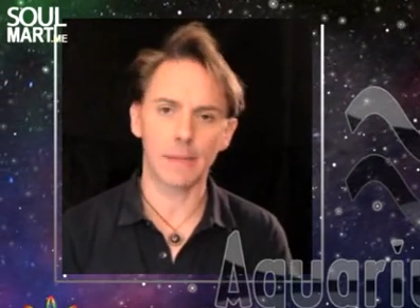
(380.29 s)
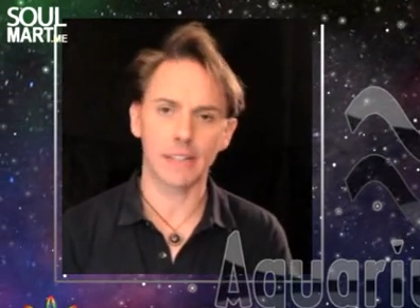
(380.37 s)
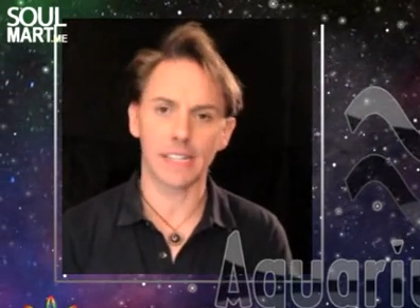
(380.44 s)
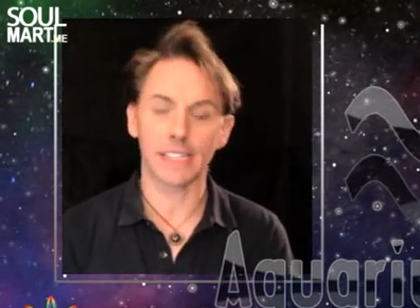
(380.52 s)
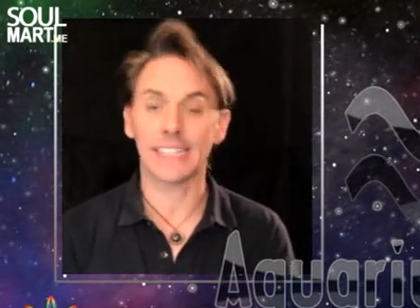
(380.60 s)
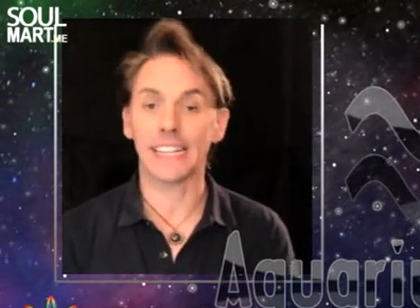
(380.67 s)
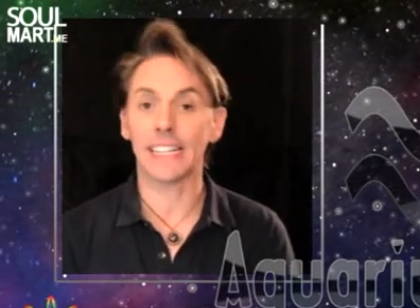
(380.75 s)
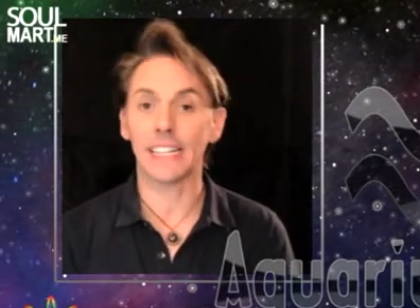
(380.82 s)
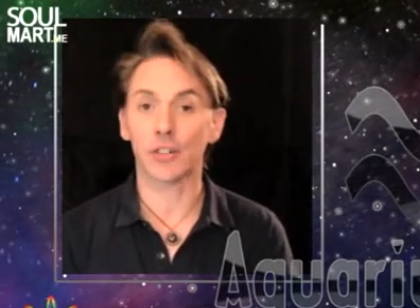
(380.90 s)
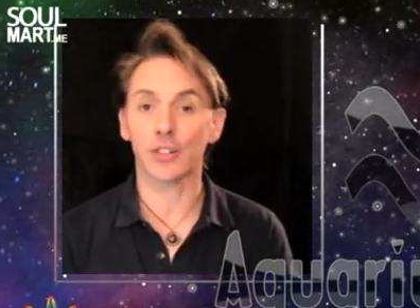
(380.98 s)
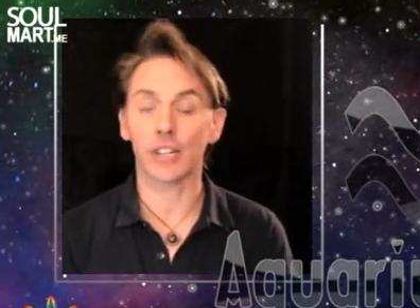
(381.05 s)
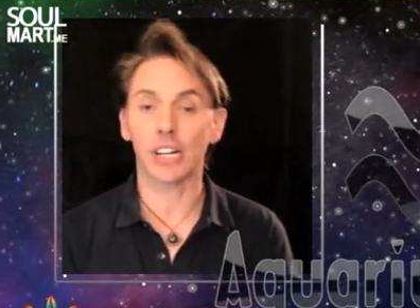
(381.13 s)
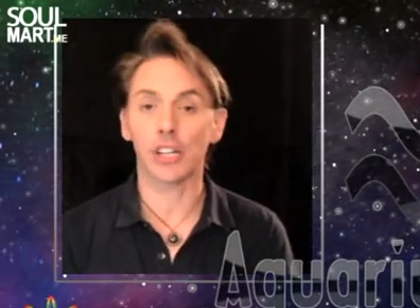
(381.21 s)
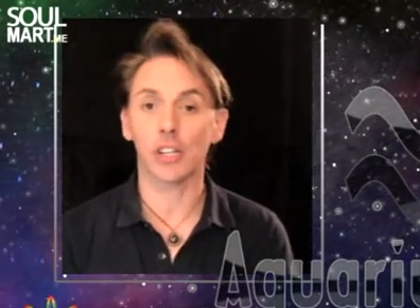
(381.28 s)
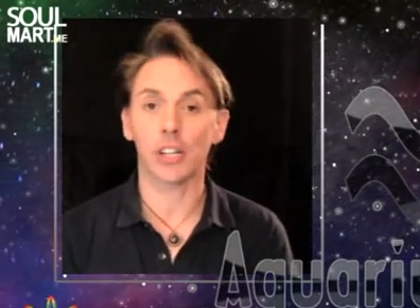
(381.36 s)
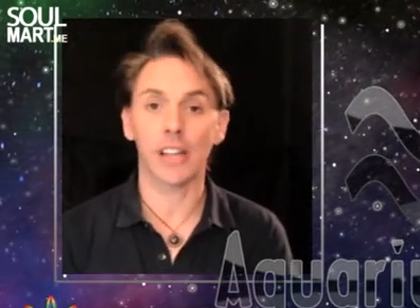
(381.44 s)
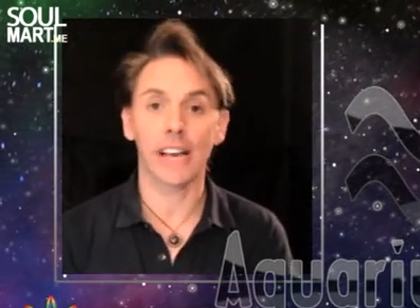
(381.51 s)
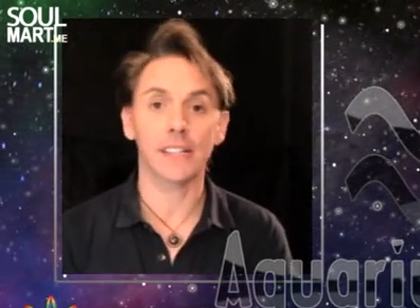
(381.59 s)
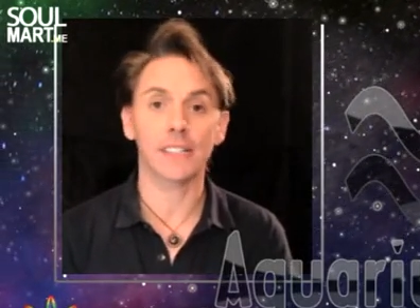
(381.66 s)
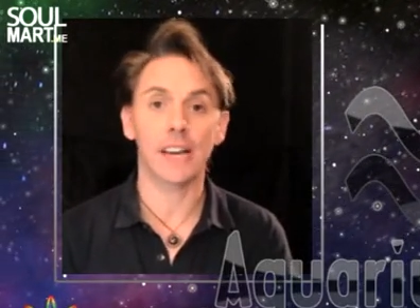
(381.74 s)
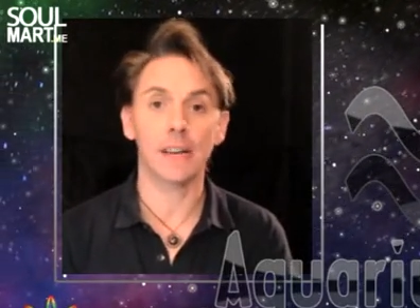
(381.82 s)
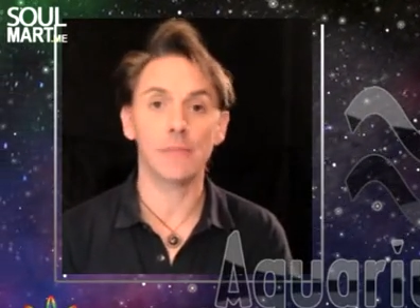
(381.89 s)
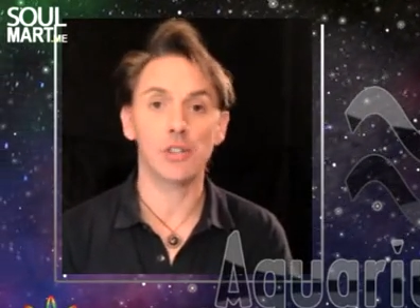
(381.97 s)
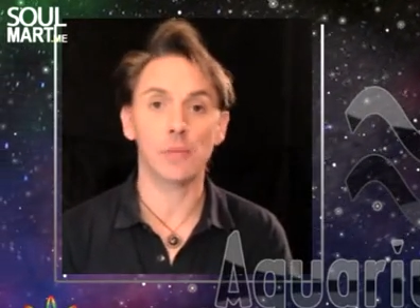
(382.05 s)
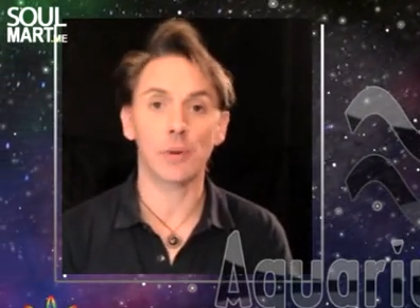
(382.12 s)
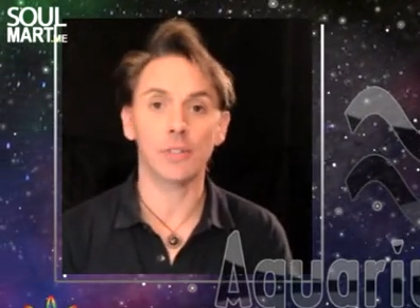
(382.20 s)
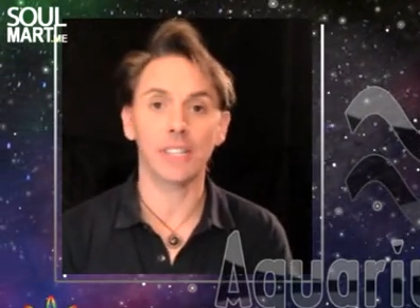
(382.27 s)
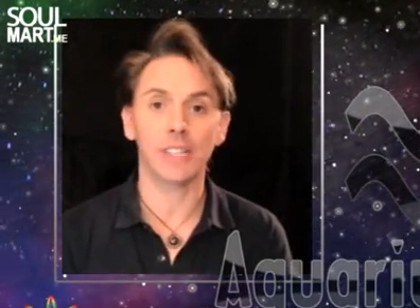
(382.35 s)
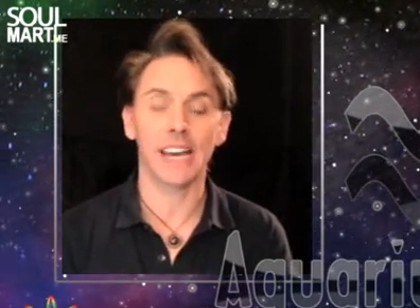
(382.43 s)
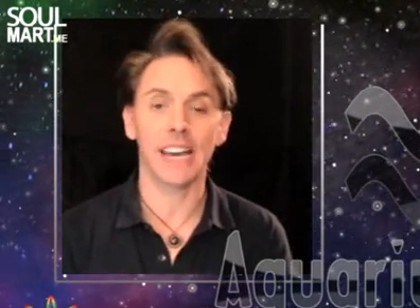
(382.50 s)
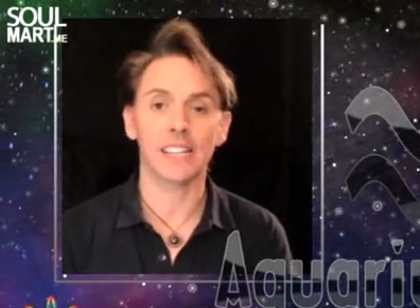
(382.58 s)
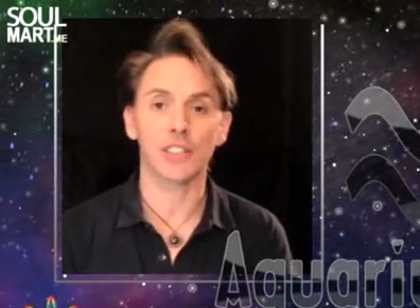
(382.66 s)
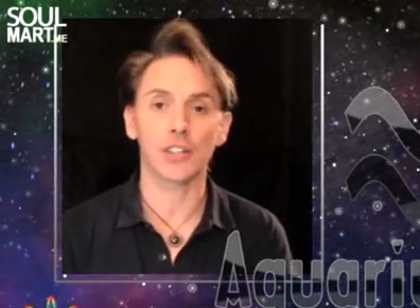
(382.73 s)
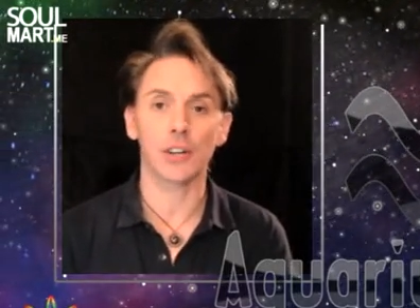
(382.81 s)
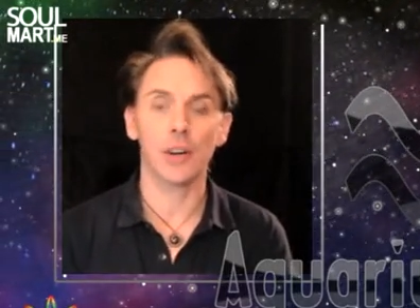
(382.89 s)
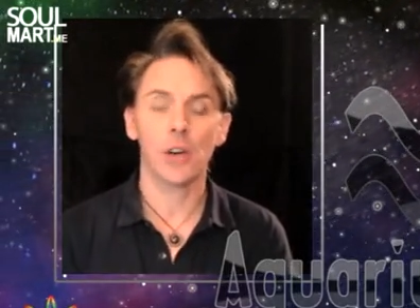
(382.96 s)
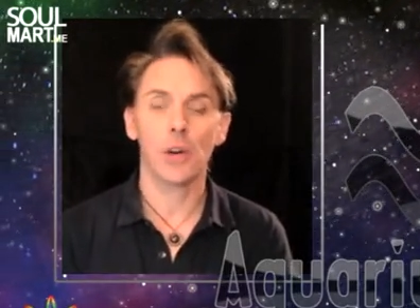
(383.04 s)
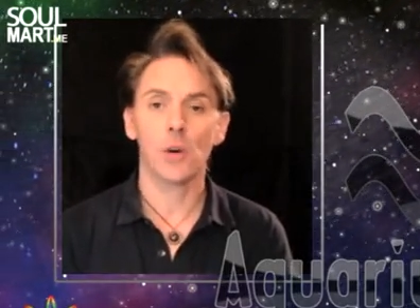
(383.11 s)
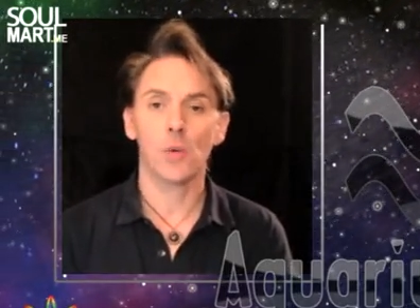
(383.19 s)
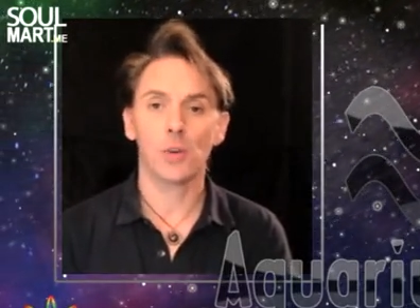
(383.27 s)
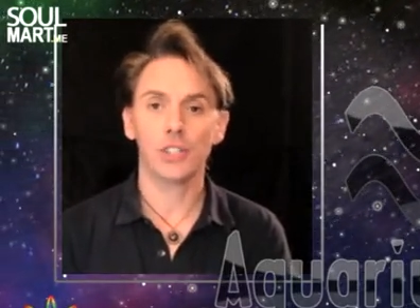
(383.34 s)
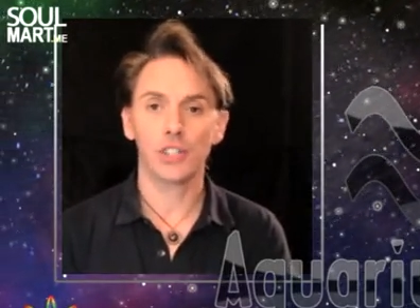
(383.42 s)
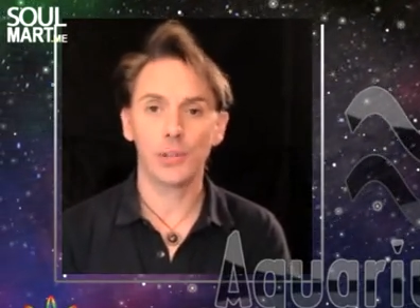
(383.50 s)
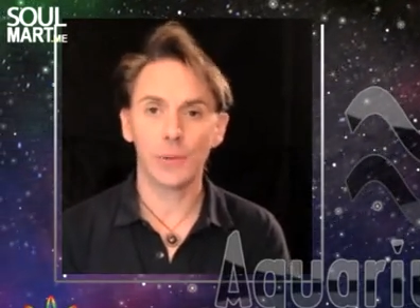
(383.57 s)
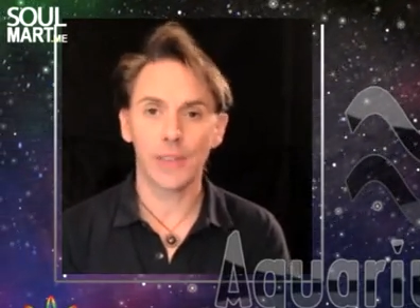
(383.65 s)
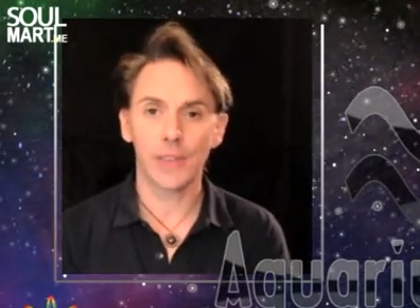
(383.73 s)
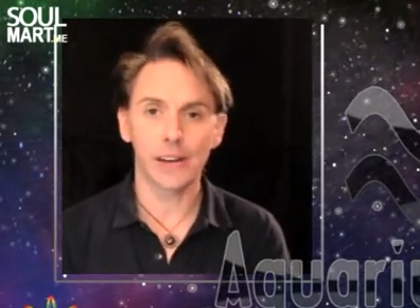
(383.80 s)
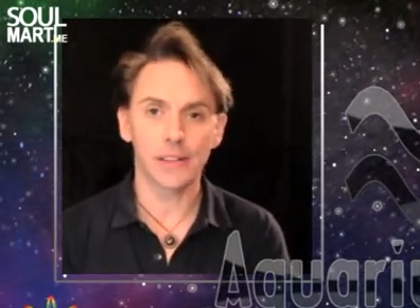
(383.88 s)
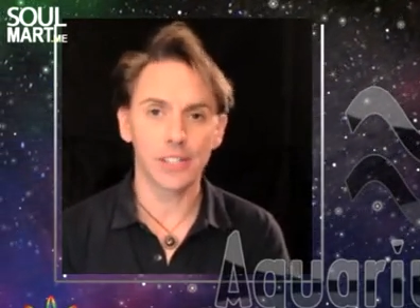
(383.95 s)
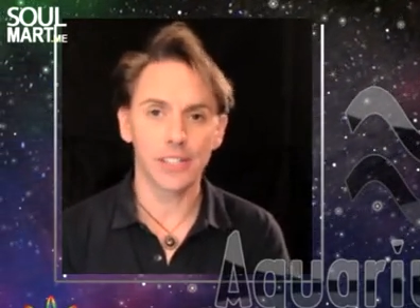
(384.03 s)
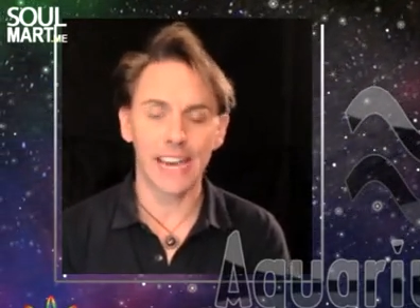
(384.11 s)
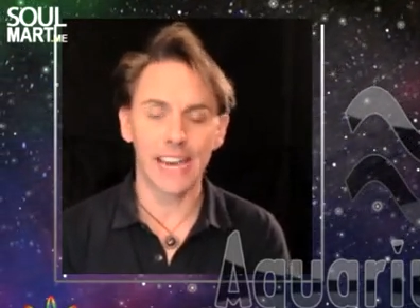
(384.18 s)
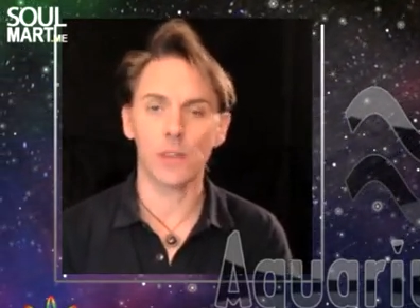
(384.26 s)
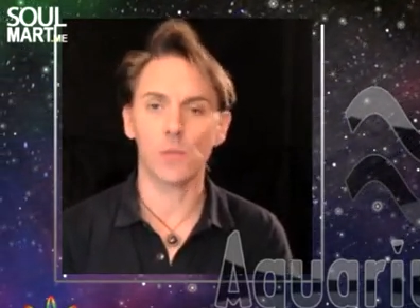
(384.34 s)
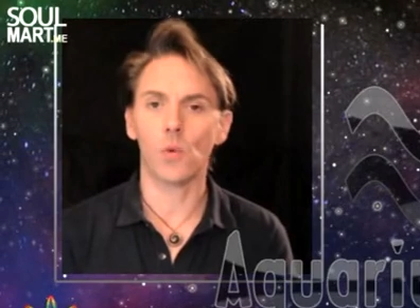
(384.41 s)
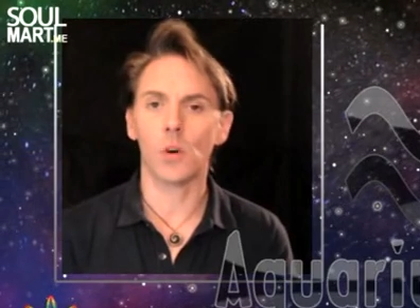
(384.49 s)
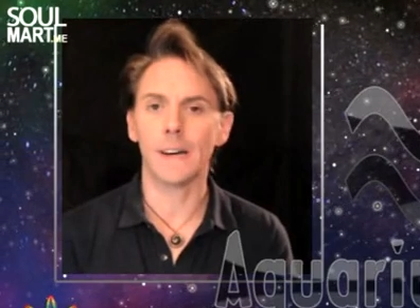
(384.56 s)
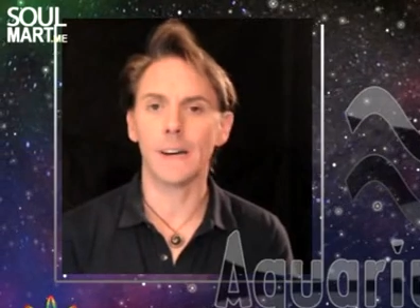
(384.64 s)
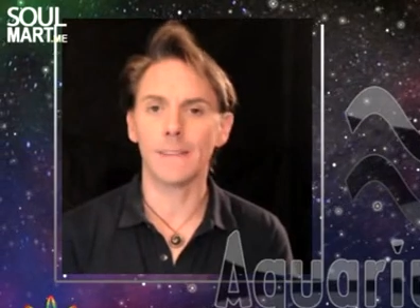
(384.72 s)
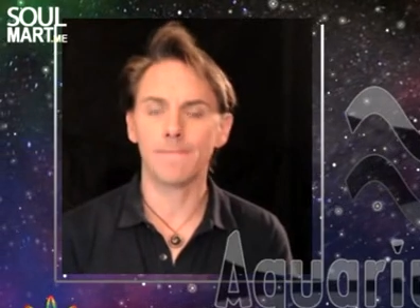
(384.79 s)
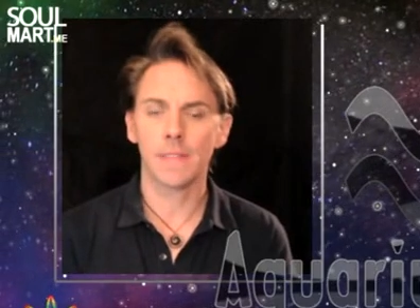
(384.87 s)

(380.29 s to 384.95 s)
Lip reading: As I said in the introduction, the last time Jupiter was in Cancer was 2001.